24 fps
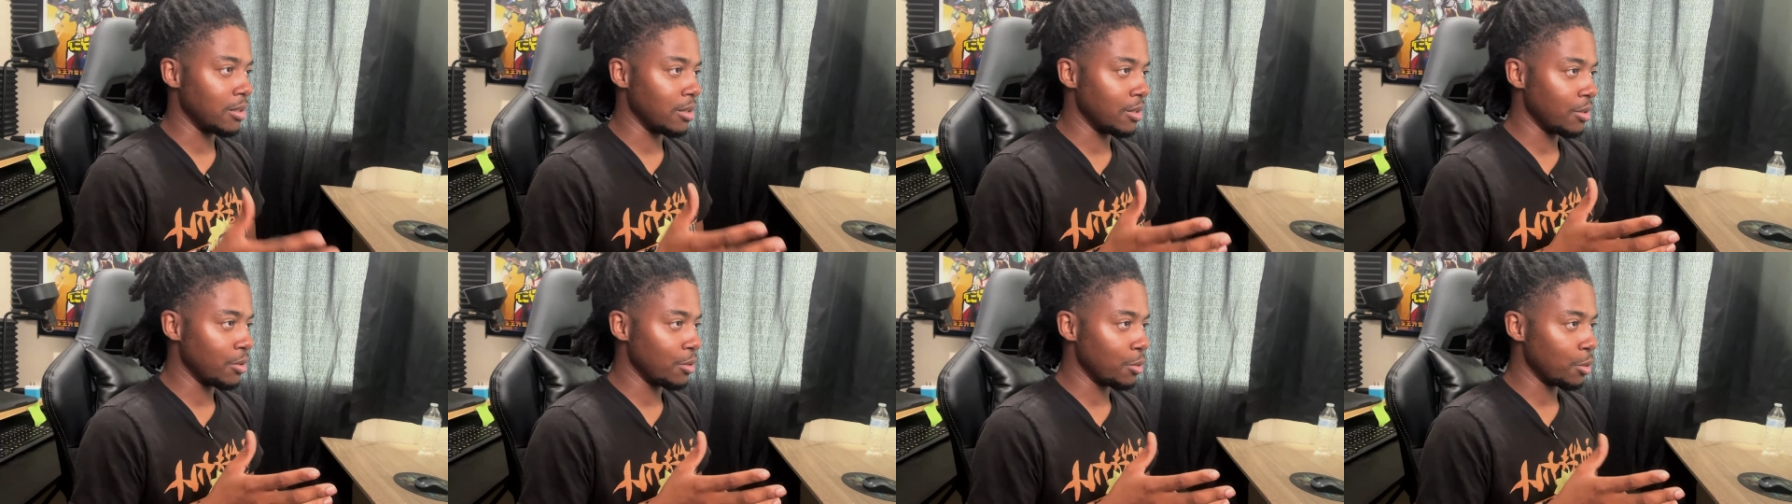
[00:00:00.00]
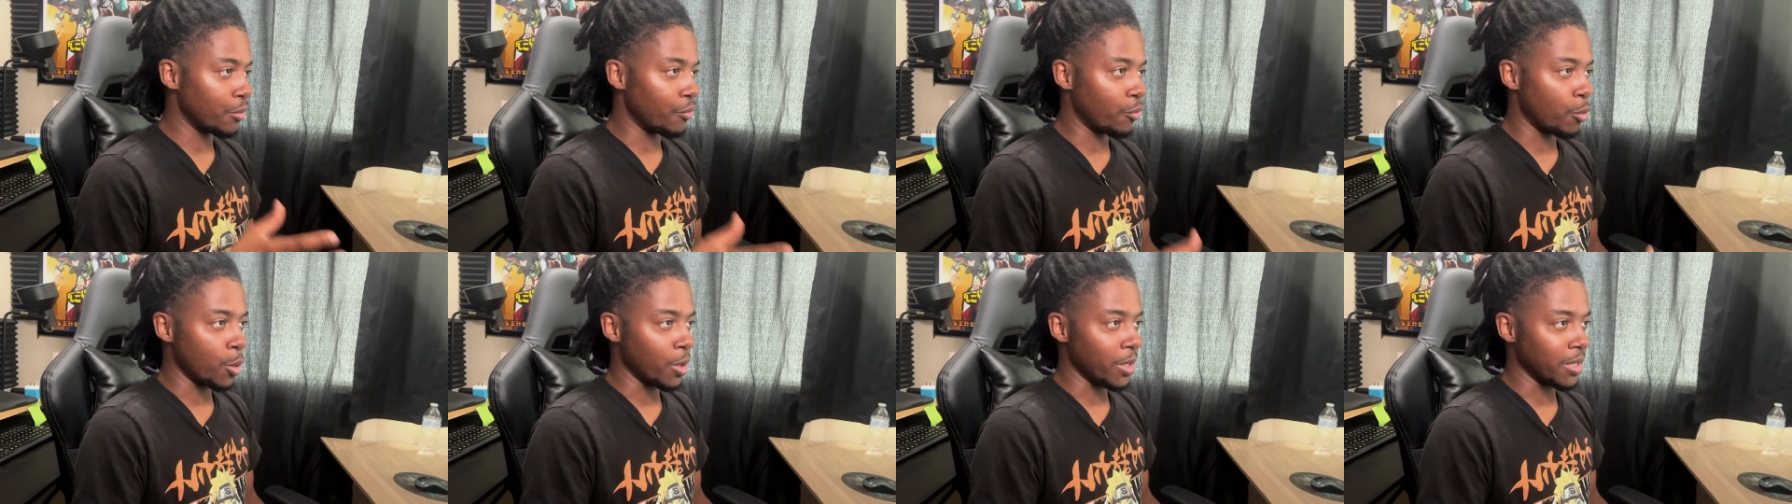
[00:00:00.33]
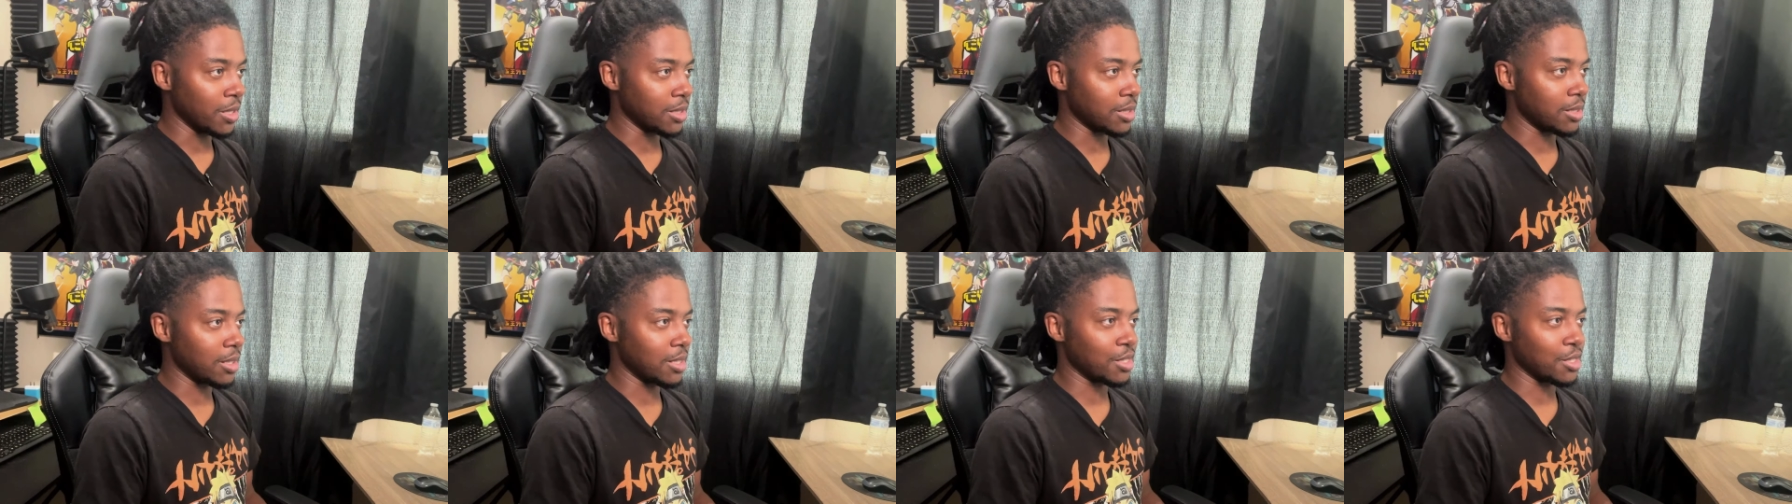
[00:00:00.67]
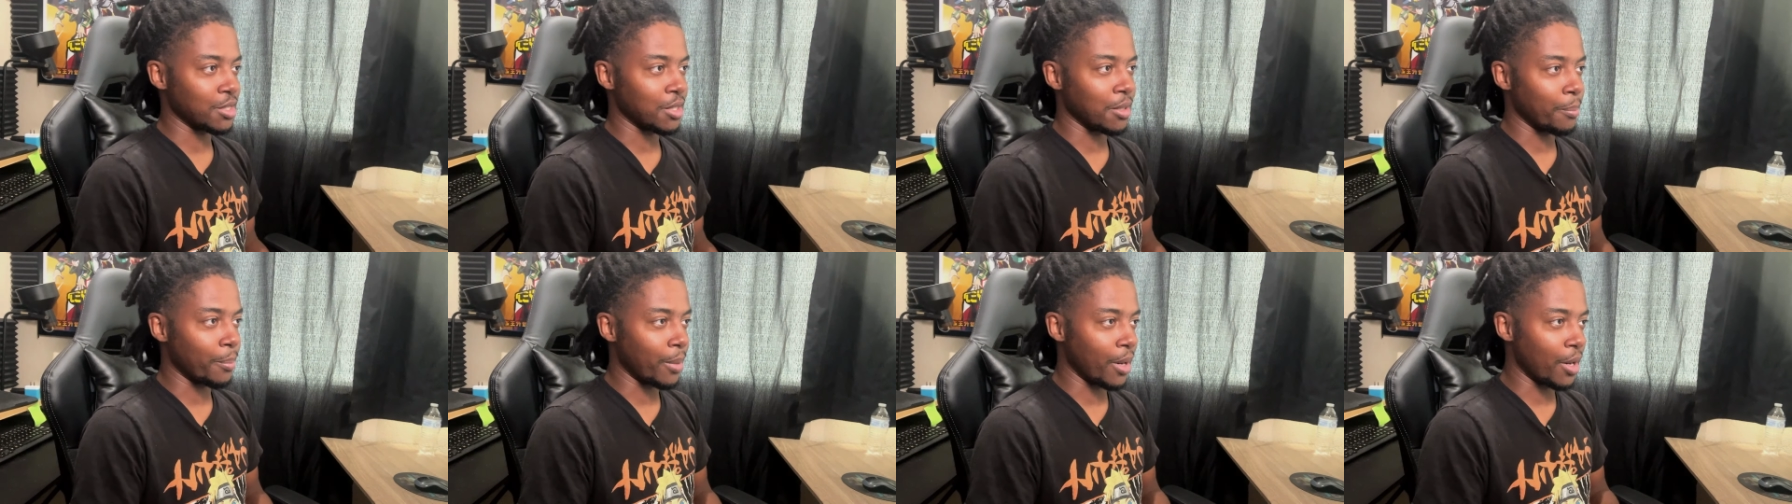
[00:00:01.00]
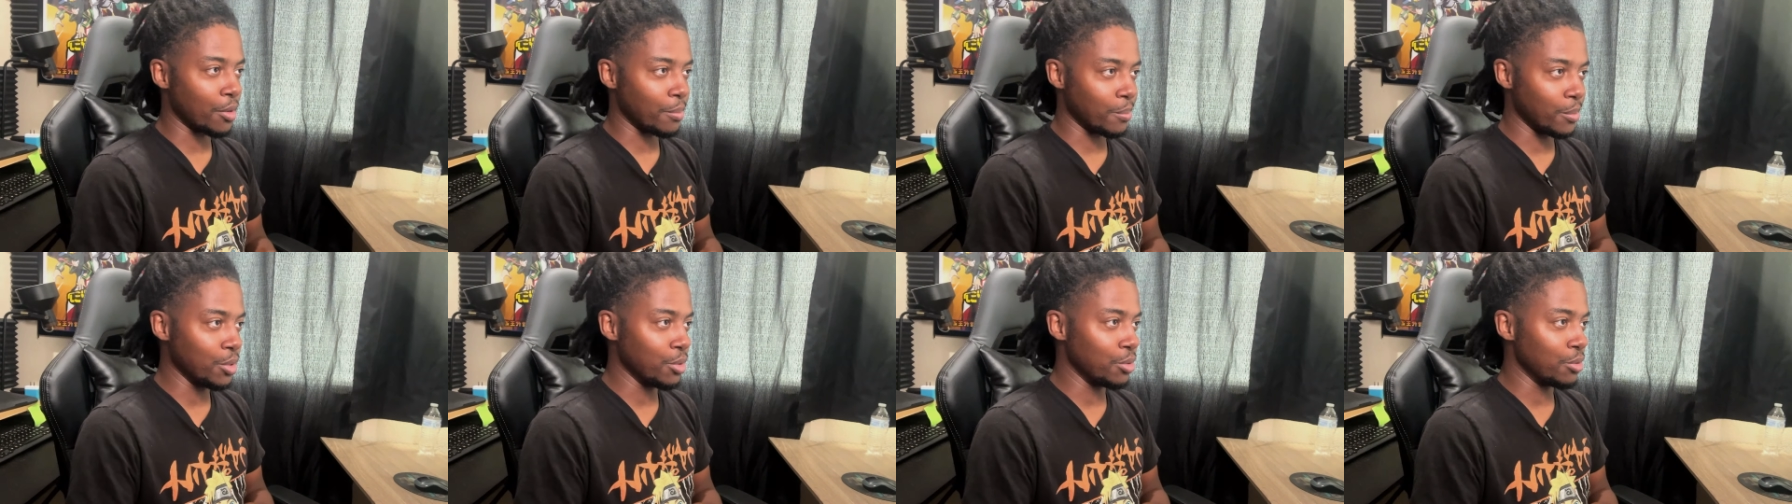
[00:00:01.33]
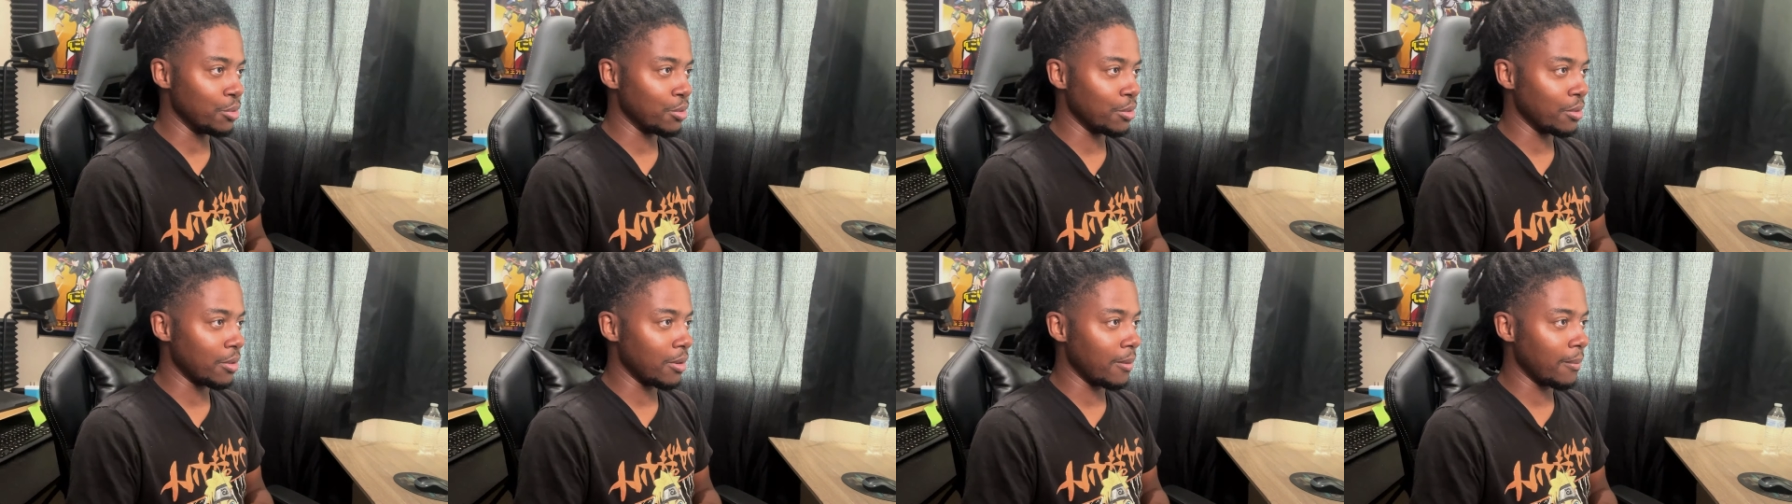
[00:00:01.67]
your voice is in a better mood.